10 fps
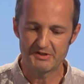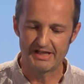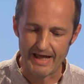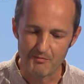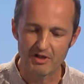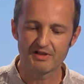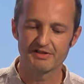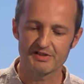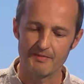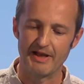Dynamical
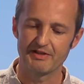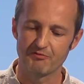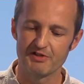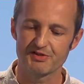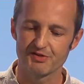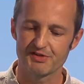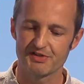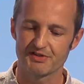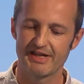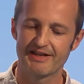and semantic
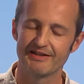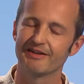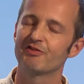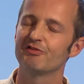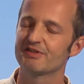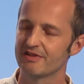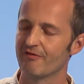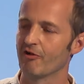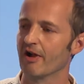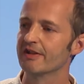resources are taking
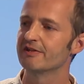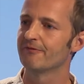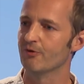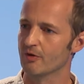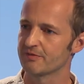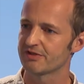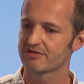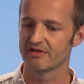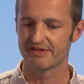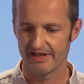increasing variety of forms,
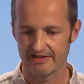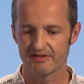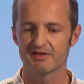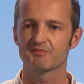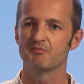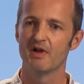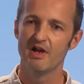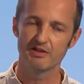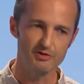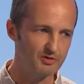containers,
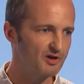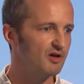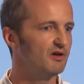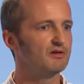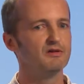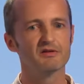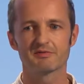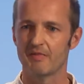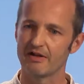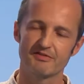
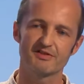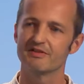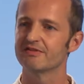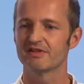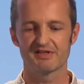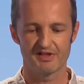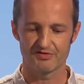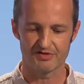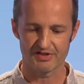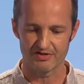unikernels, microservices, et
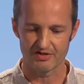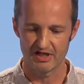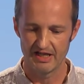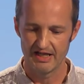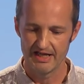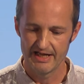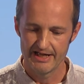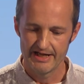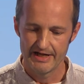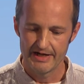cetera, et cetera.
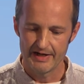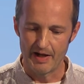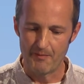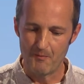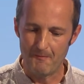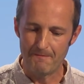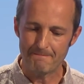Um,